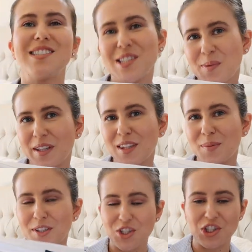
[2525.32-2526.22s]
just quickly
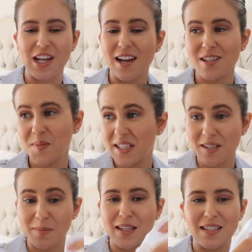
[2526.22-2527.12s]
wanted to share. I just picked
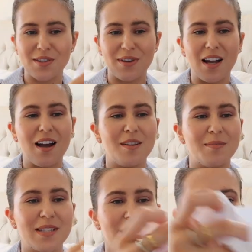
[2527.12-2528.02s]
up these three items.